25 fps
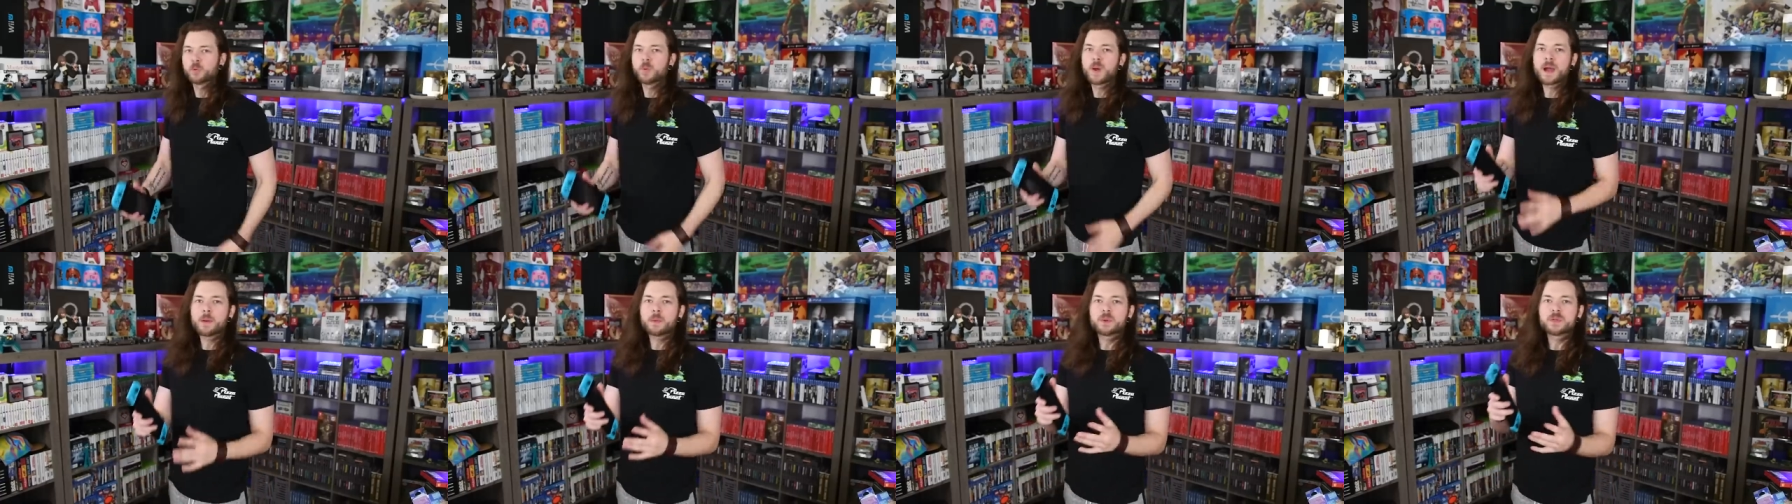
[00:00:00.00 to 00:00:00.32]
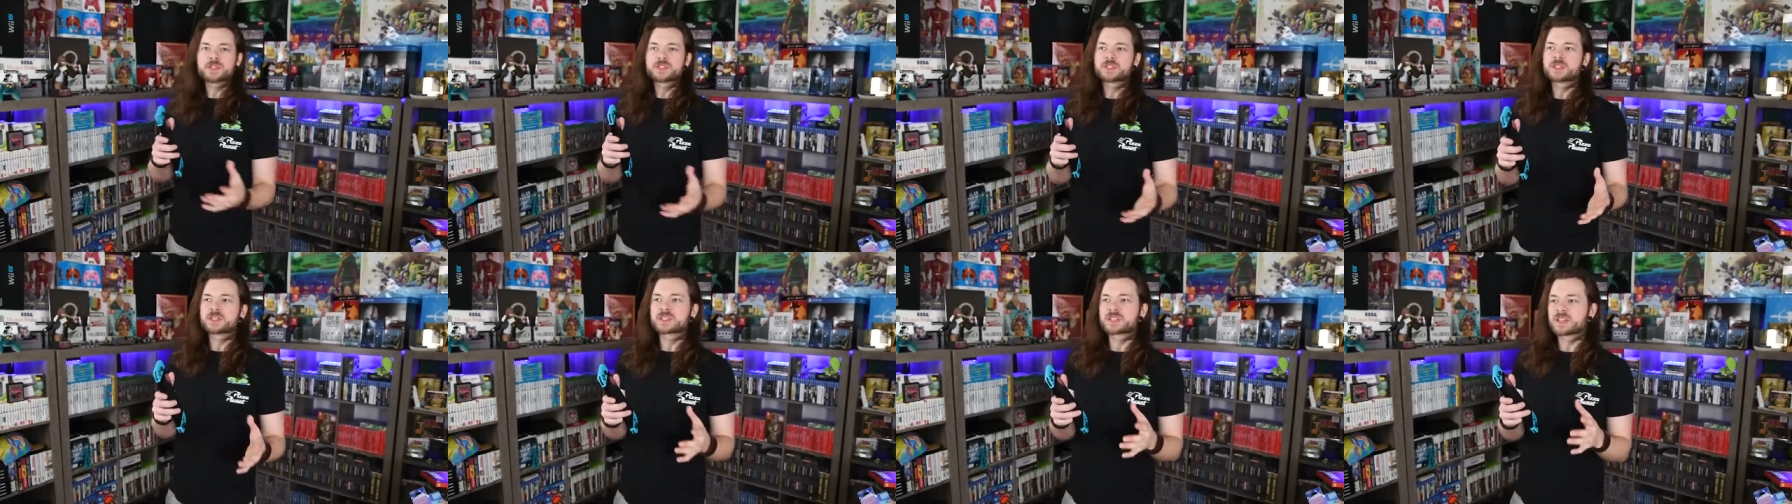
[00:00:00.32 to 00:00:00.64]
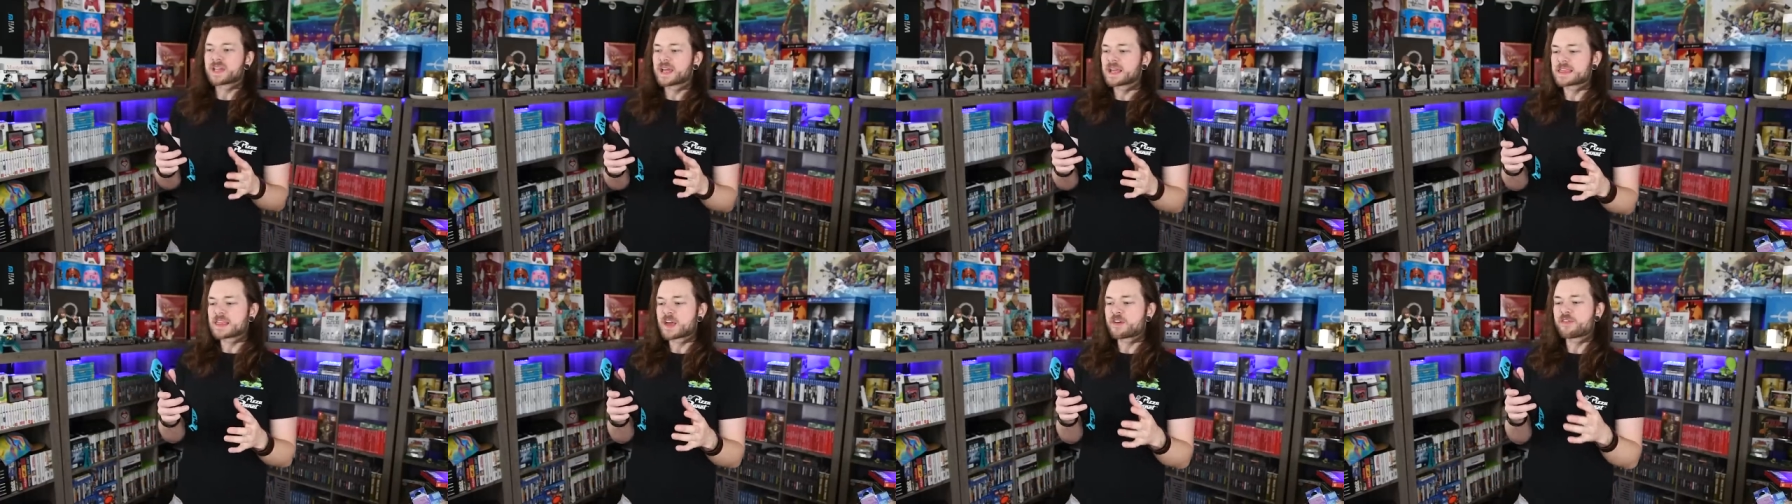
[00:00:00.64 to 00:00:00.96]
where was just
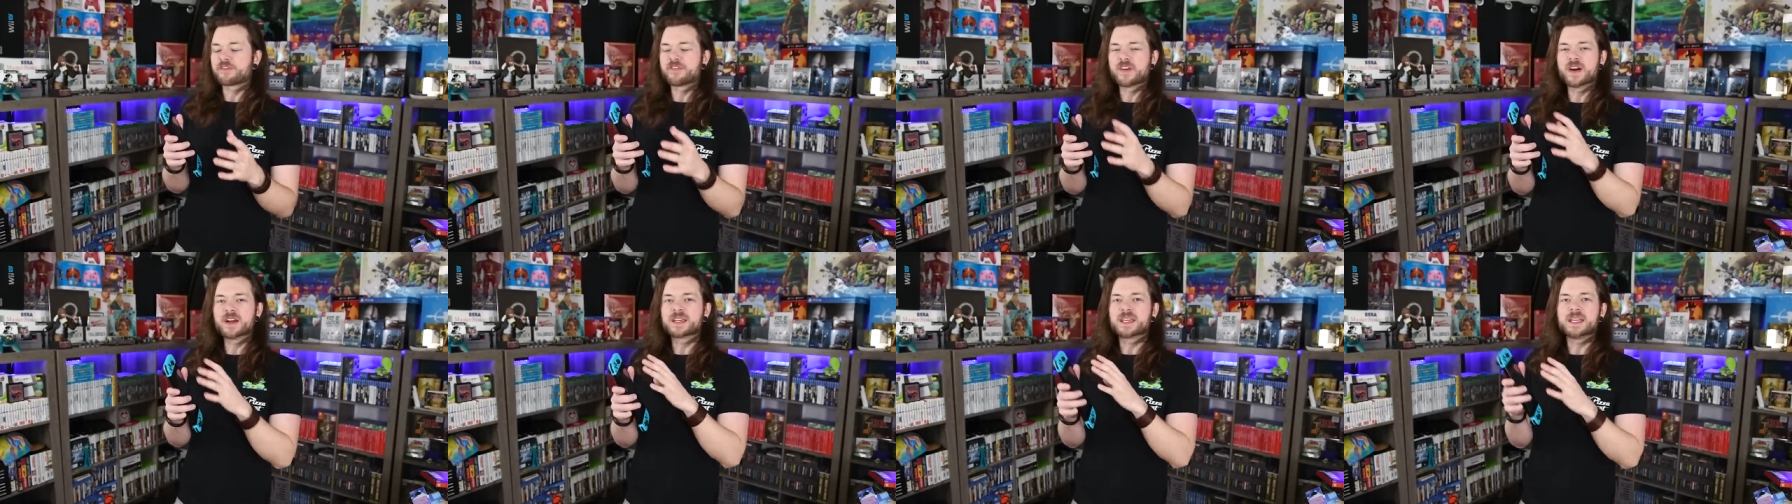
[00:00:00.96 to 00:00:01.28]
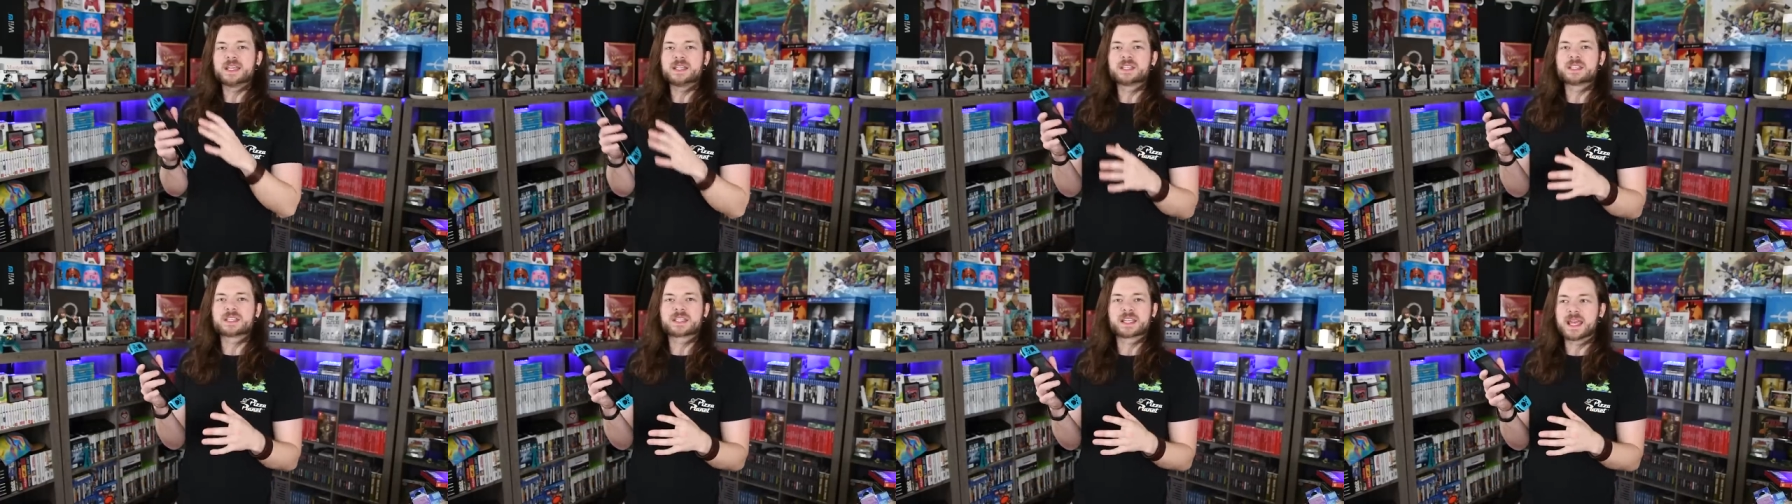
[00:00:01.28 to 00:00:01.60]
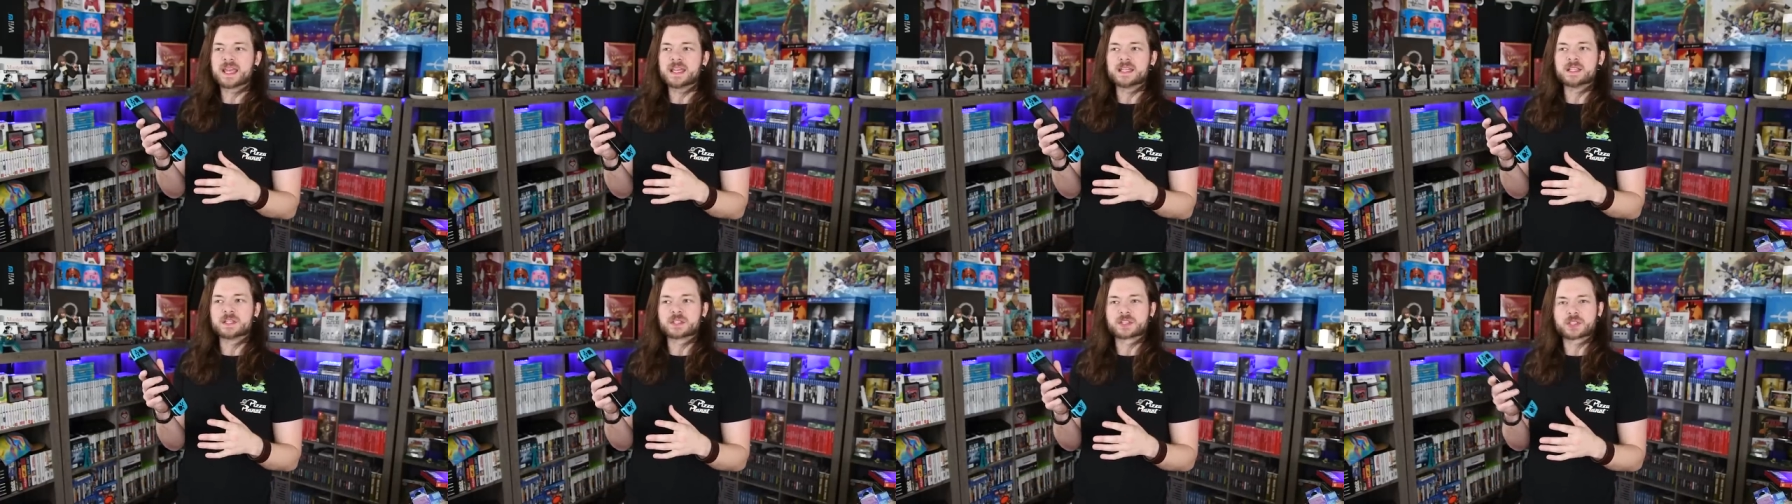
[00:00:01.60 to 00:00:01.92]
like the funky
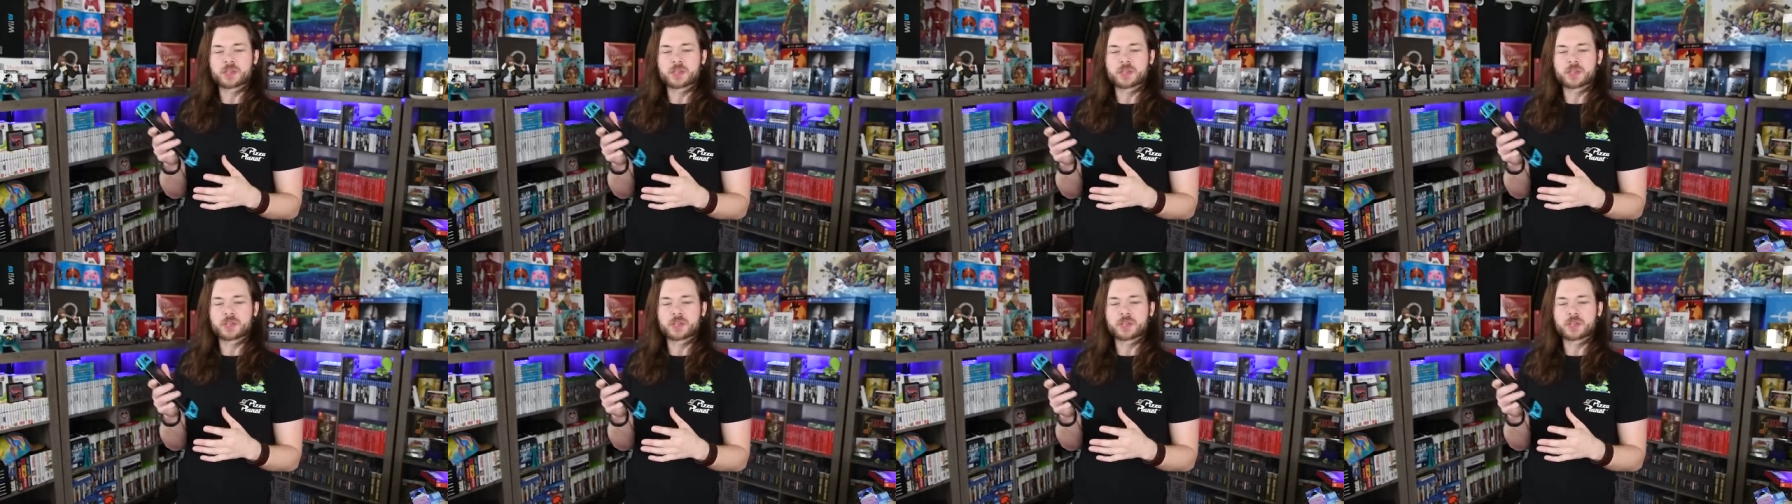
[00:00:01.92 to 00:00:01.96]
skins,